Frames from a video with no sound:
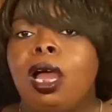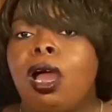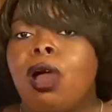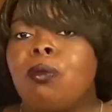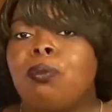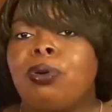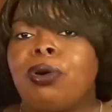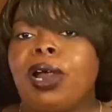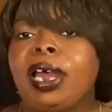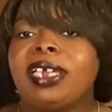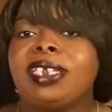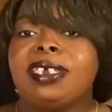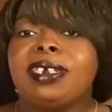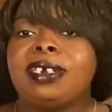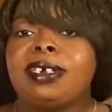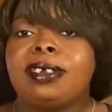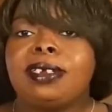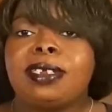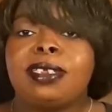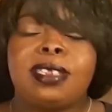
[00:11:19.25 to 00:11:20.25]

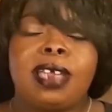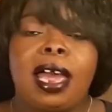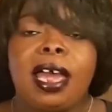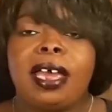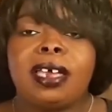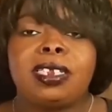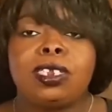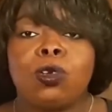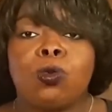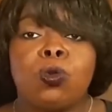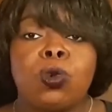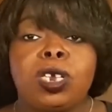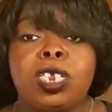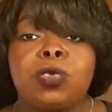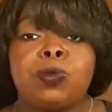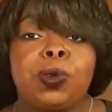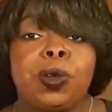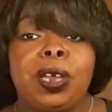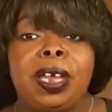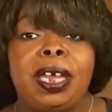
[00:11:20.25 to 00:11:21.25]
President decides to
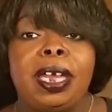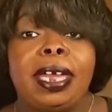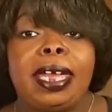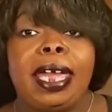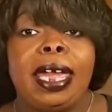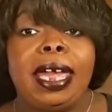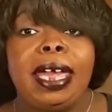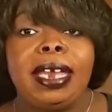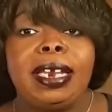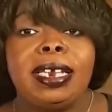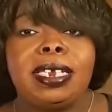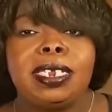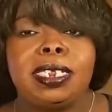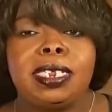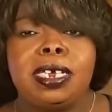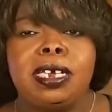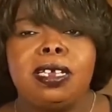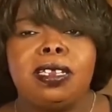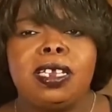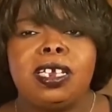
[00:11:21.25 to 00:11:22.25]
whisper in Candace
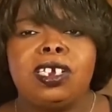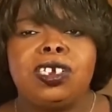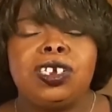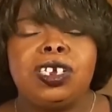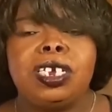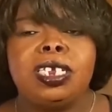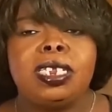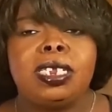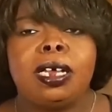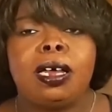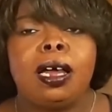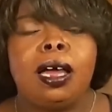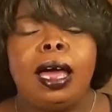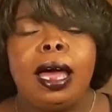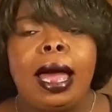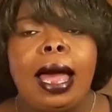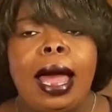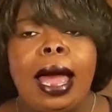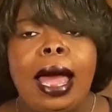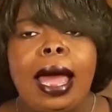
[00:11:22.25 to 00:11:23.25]
ear that she's a
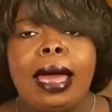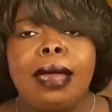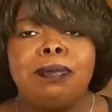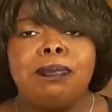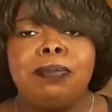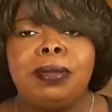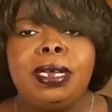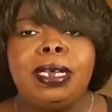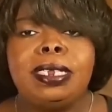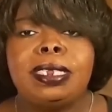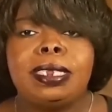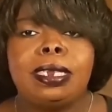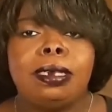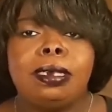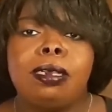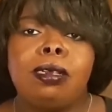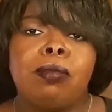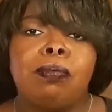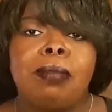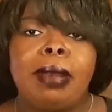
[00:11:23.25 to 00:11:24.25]
hot piece of
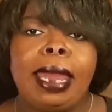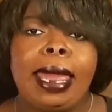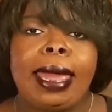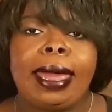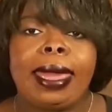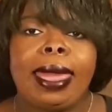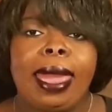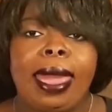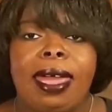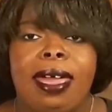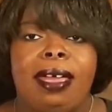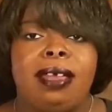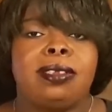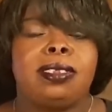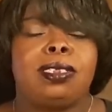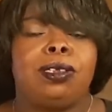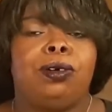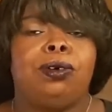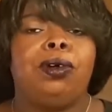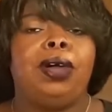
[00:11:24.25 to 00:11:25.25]
little black
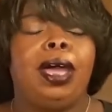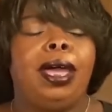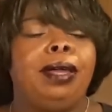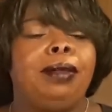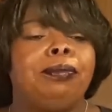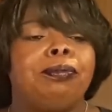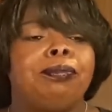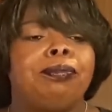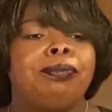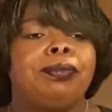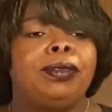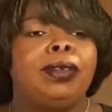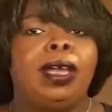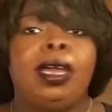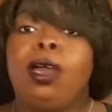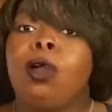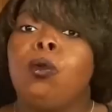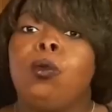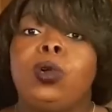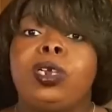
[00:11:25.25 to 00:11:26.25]
ass, okay?
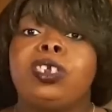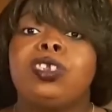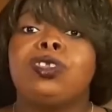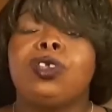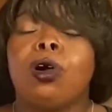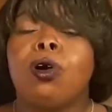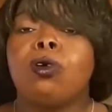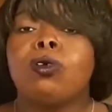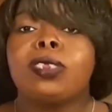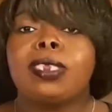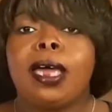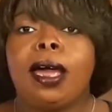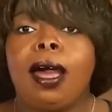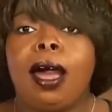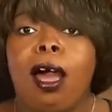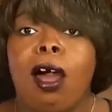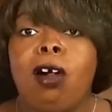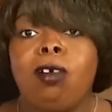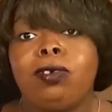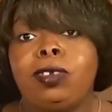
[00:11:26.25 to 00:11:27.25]
which throws her
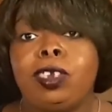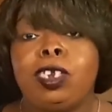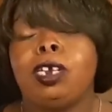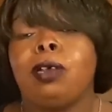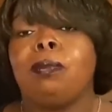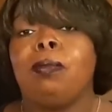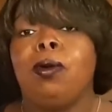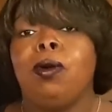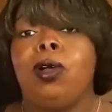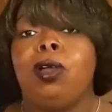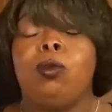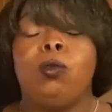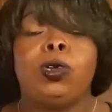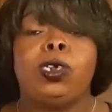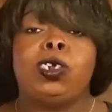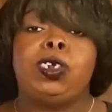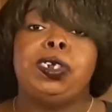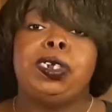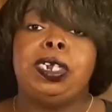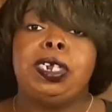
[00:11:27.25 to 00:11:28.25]
off to the point where
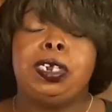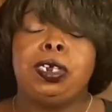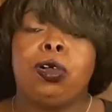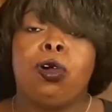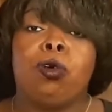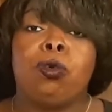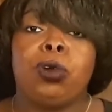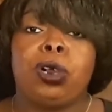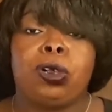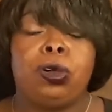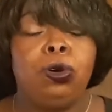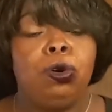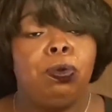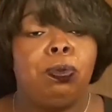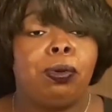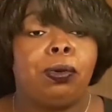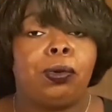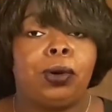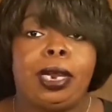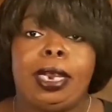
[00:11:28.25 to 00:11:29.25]
she need to go
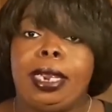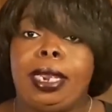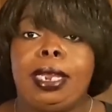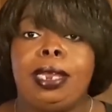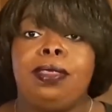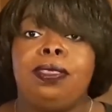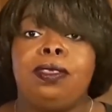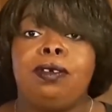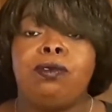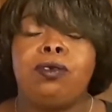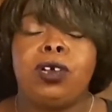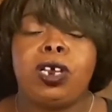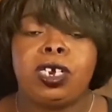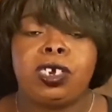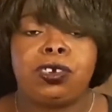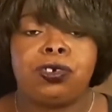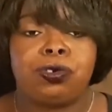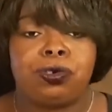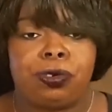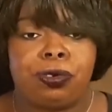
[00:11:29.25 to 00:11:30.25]
recuperate in the
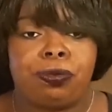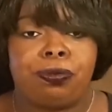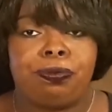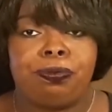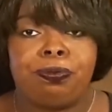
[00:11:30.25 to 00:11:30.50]
restroom.